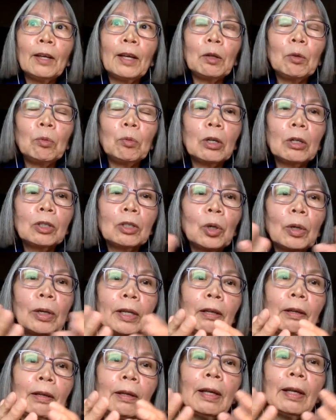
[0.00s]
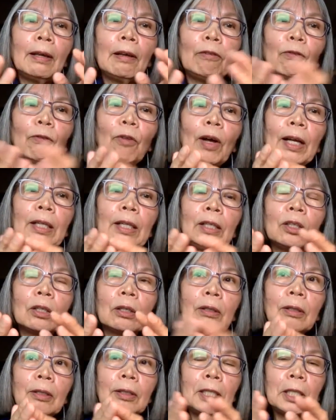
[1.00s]
and we're trying to find a
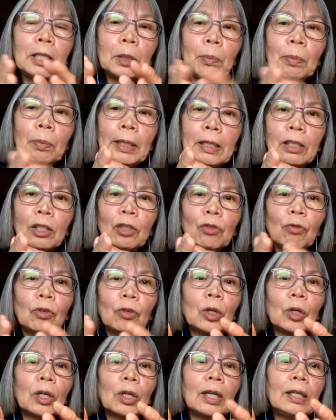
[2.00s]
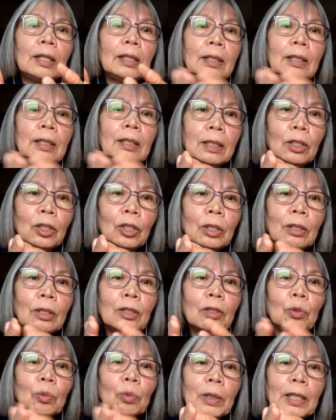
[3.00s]
good space for
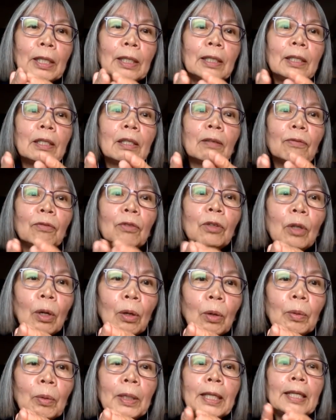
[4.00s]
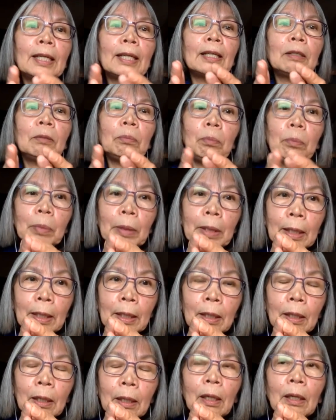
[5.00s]
indigenous ways of knowing and
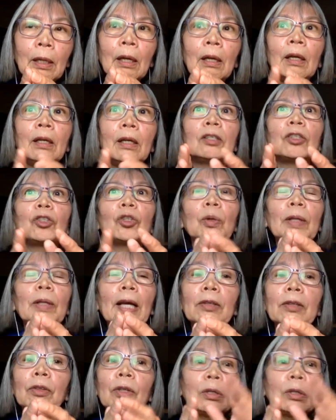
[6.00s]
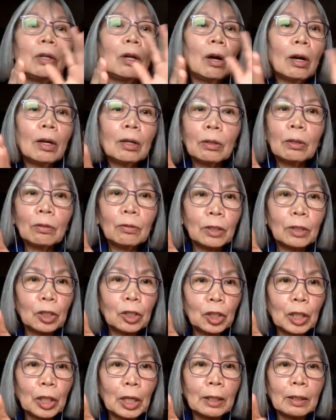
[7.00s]
being so that they're not
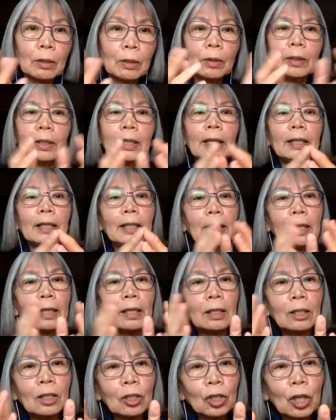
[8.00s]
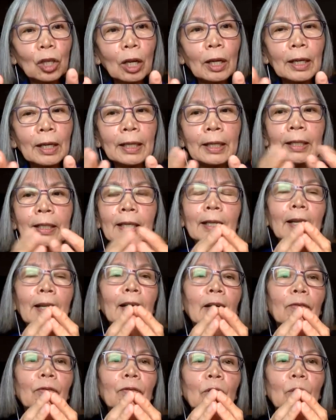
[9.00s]
overshadowed that they can shine and
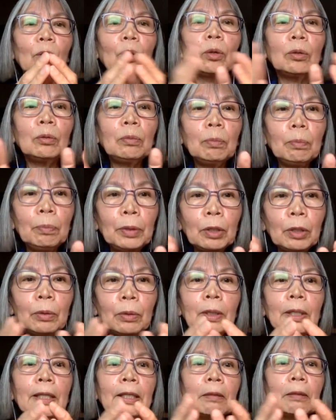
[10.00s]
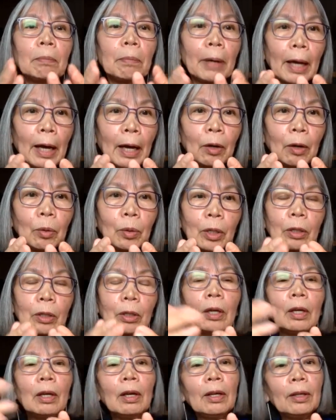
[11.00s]
have their own beauty and power
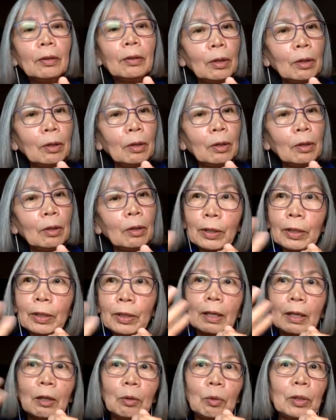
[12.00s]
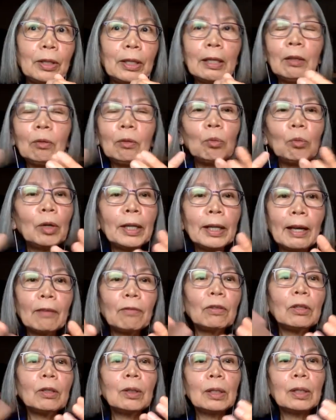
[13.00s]
you know with within
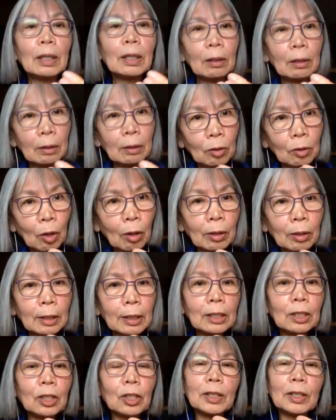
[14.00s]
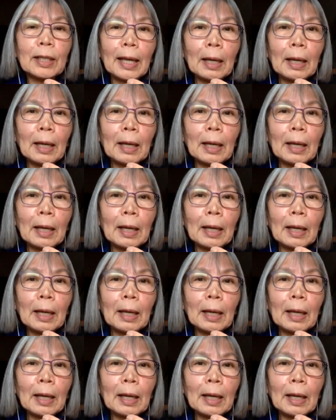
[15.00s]
whatever knowledge is